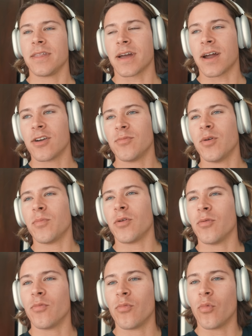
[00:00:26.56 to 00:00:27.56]
Like I
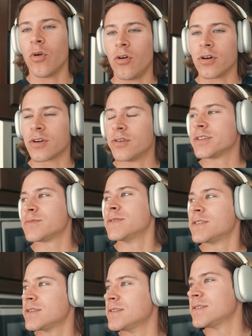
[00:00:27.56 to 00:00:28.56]
remember on
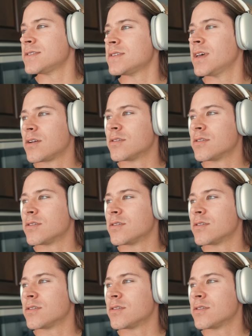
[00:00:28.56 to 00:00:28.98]
Christmases,